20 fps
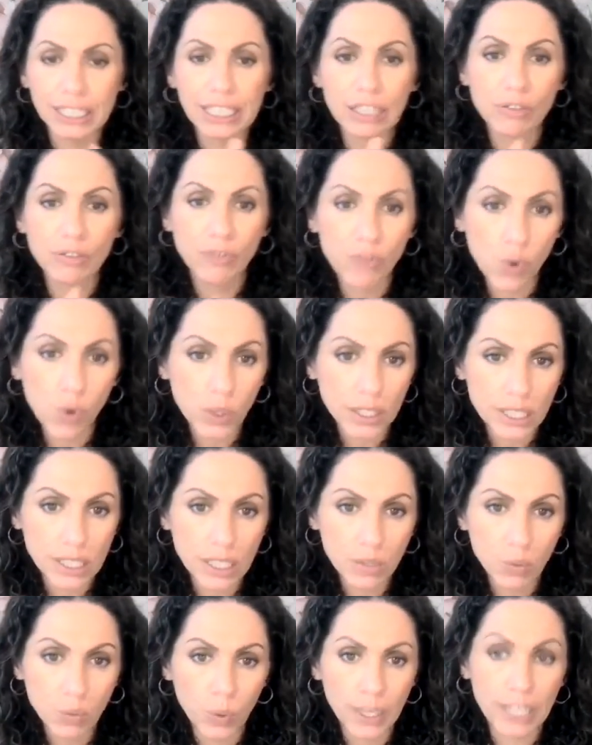and
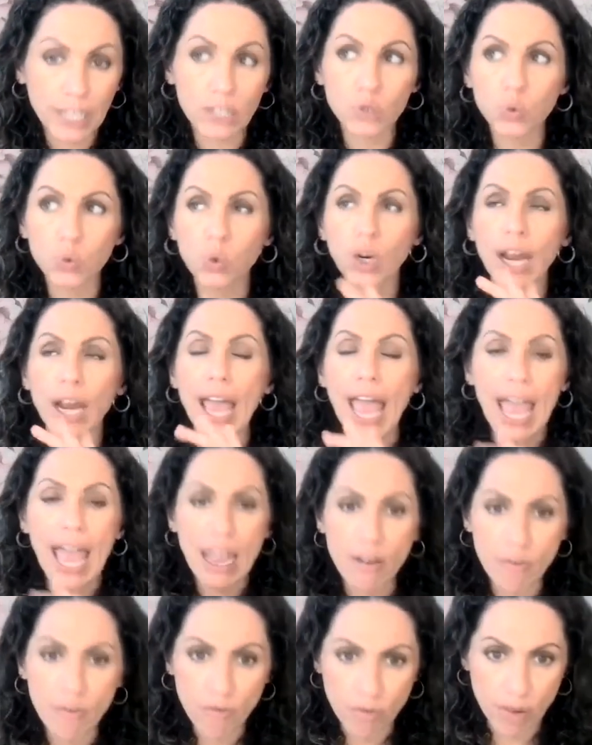14 weeks where
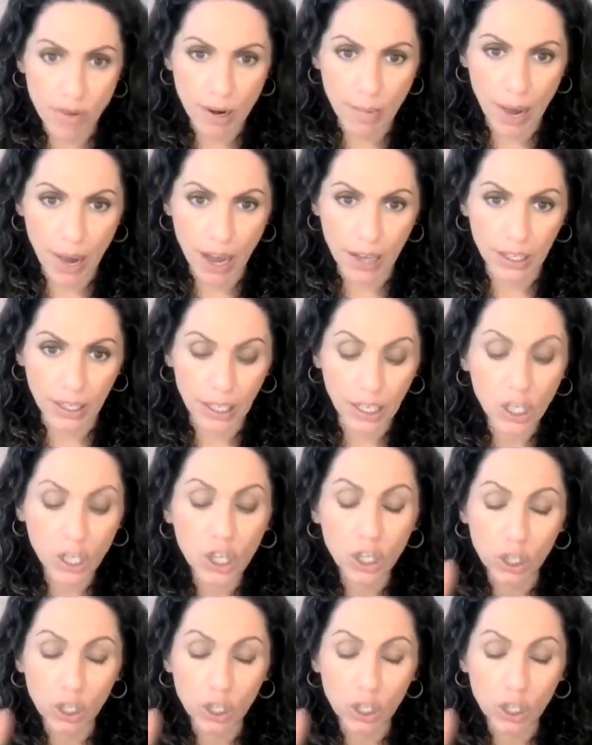everybody